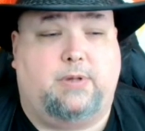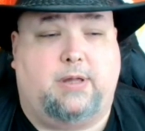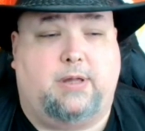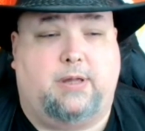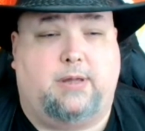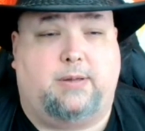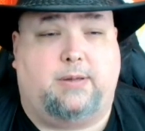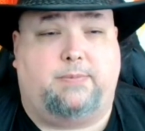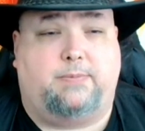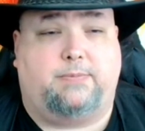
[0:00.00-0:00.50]

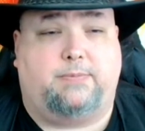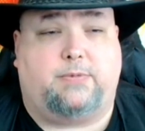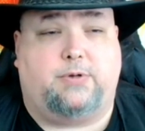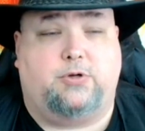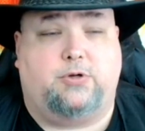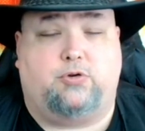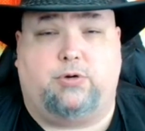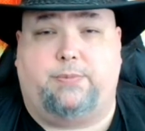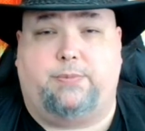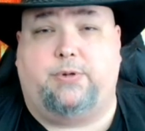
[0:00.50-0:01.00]
um,
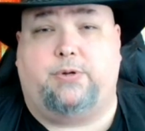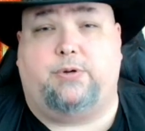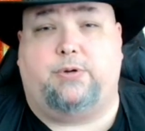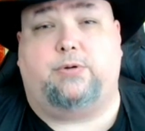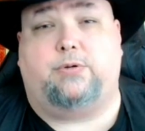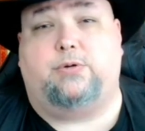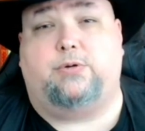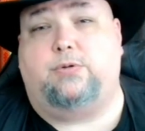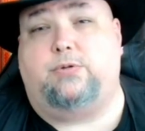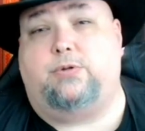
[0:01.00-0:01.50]

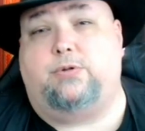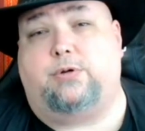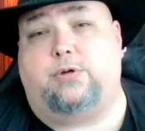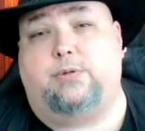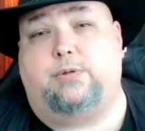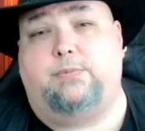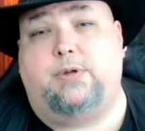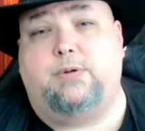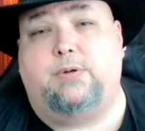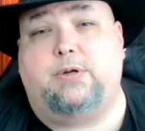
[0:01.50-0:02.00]
contributor to their
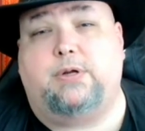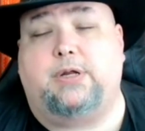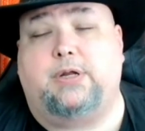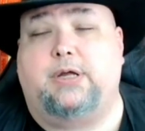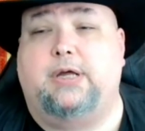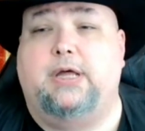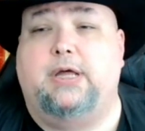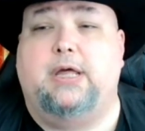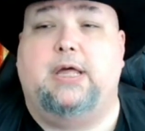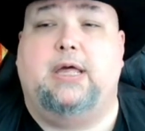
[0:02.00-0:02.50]
community.